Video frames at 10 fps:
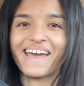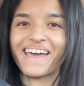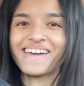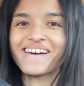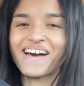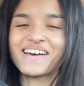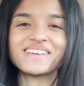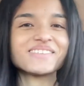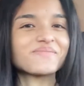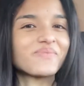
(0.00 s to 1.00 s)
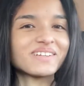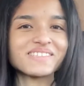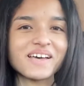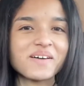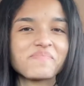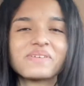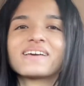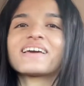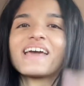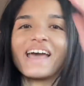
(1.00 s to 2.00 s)
Hey guys, what's up?
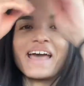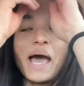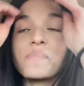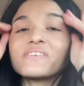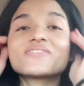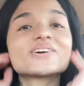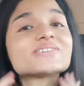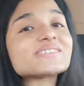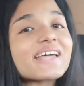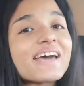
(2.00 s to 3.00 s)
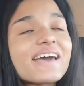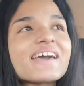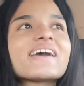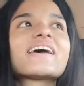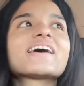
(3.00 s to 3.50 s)
Happy Thursday.